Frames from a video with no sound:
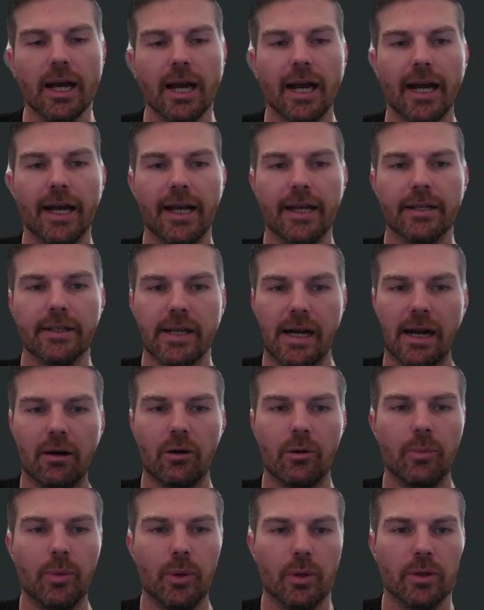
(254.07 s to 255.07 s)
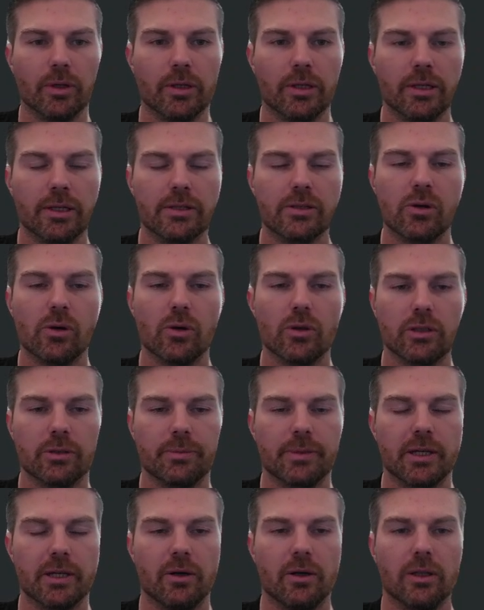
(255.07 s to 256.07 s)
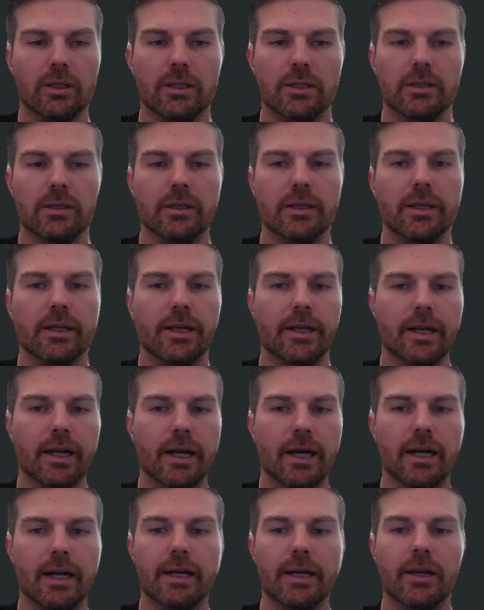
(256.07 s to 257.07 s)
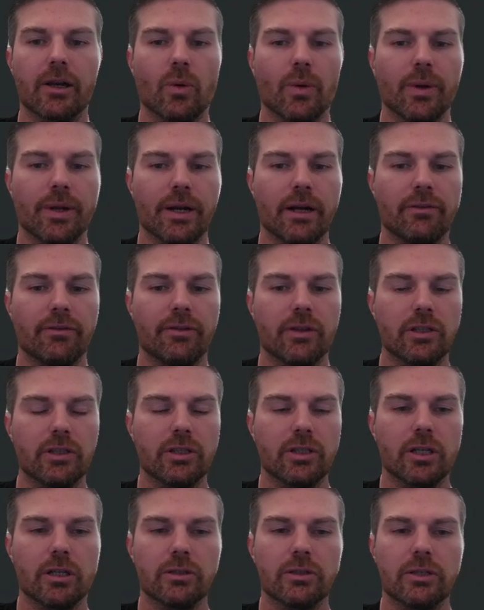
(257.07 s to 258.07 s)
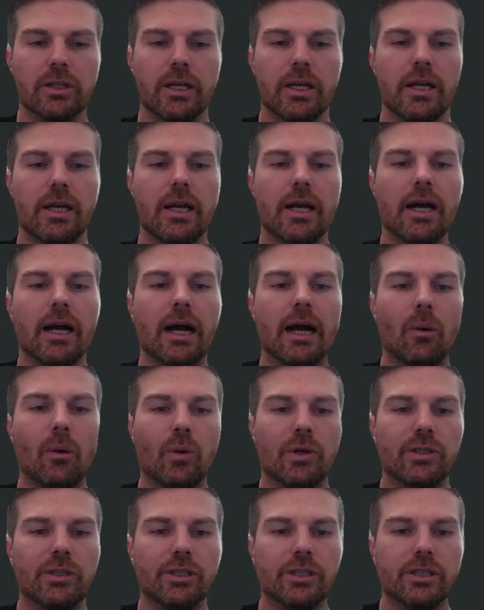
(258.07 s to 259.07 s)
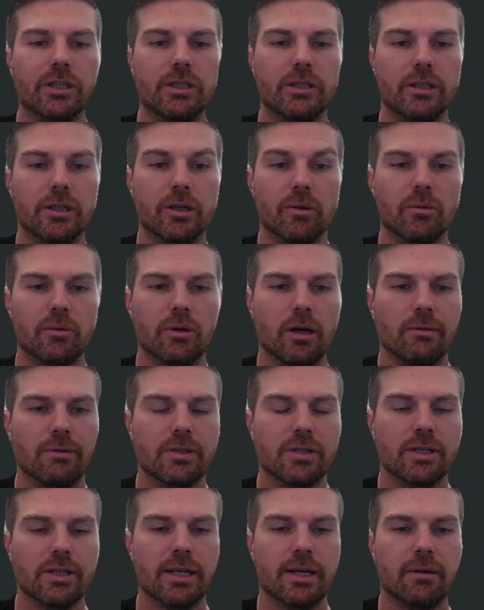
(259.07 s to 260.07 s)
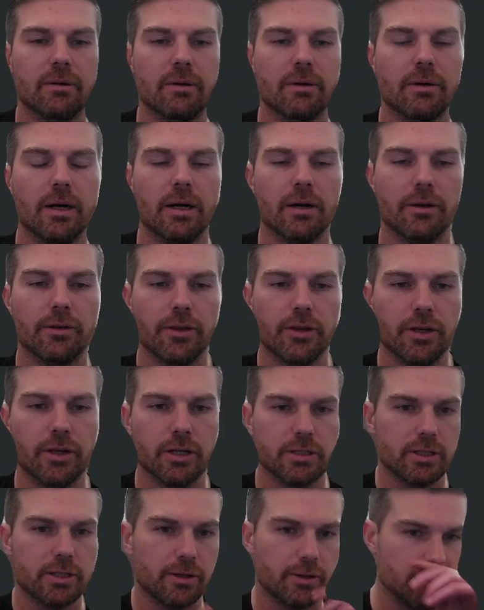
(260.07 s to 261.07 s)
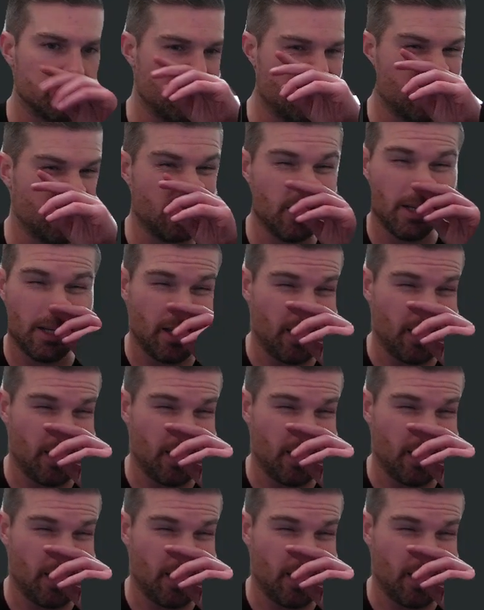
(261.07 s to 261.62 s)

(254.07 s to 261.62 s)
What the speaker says: And our opponent is going to be calling king high, queen high flush draws, which, obviously now are the nuts on the turn.